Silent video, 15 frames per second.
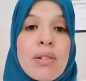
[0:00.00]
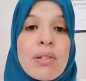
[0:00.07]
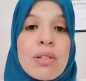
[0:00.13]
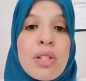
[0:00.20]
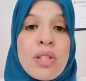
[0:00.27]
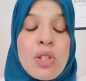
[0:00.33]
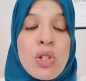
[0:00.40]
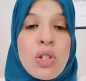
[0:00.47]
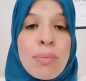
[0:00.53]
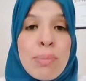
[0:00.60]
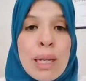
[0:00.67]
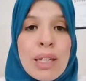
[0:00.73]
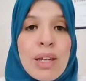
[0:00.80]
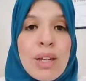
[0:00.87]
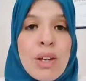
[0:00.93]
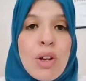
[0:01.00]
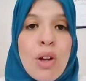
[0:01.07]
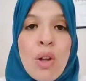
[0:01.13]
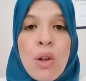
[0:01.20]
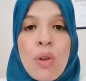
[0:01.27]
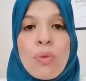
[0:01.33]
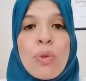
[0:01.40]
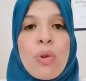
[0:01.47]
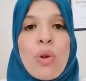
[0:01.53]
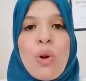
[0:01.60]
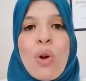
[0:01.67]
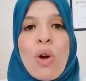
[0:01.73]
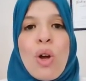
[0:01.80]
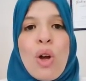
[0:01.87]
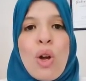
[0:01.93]
decision making of
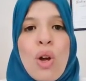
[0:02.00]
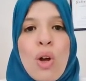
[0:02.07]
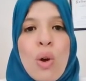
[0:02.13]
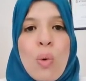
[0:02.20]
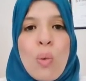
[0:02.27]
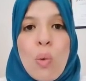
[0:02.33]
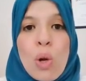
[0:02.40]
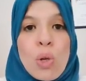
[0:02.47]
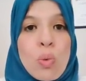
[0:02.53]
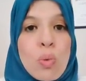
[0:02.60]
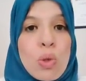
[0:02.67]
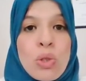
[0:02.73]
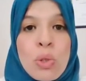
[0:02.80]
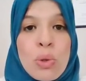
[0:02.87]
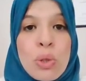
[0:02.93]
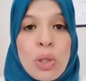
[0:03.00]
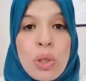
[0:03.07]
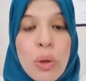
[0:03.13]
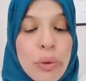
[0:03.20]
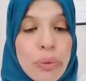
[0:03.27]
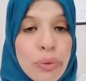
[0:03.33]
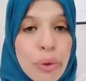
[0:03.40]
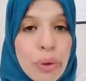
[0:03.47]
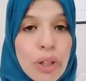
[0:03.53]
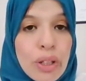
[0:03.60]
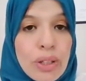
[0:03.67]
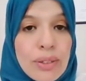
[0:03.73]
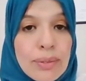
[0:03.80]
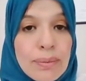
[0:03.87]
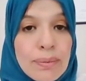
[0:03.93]
which one do you want to go for?